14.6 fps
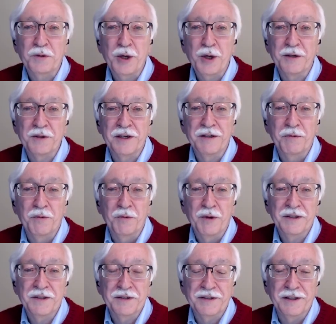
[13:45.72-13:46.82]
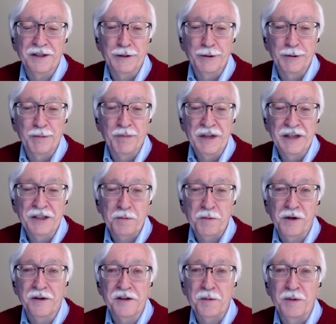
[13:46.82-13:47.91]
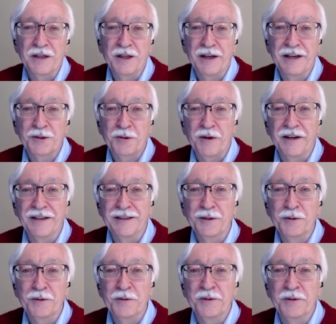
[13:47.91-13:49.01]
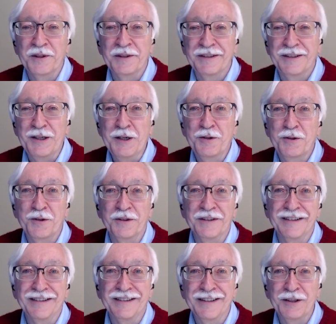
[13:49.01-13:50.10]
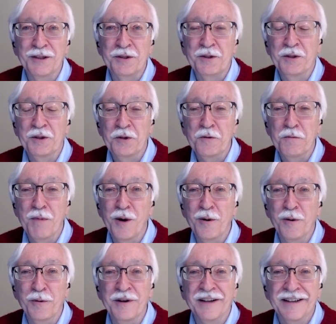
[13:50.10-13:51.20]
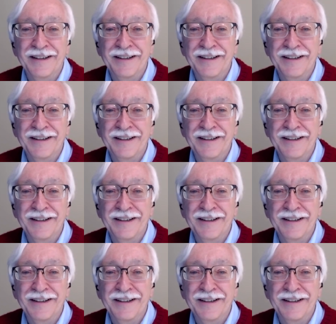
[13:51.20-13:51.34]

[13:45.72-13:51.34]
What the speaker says: Chelsea, what's the experience been like trying to teach in this new mode?